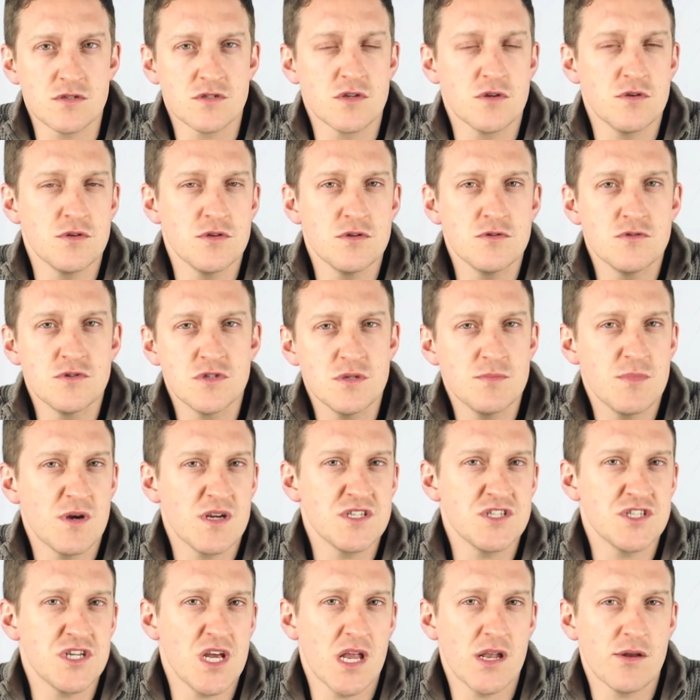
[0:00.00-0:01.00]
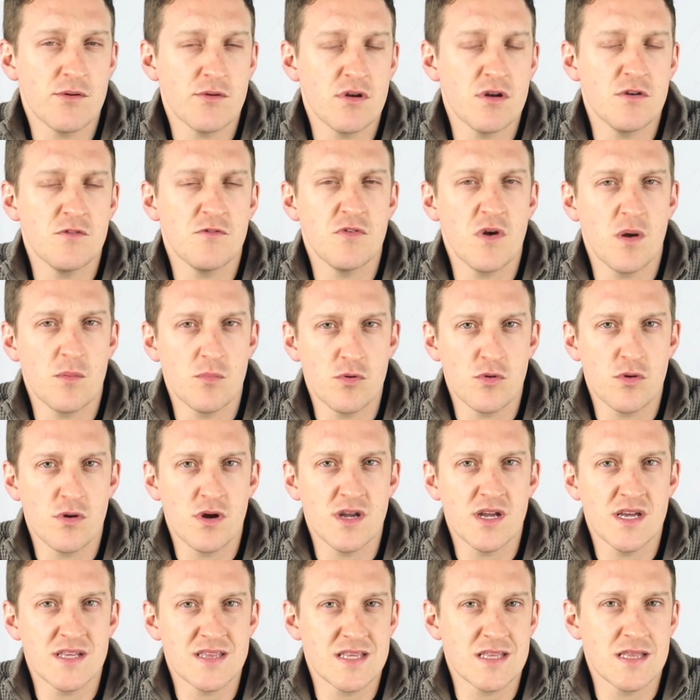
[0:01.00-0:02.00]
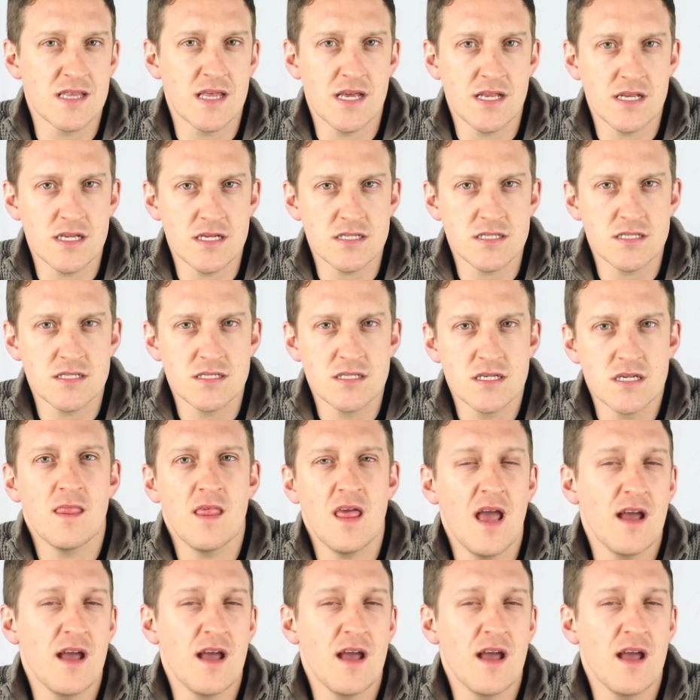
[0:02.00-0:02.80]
so usually by January or February at the latest.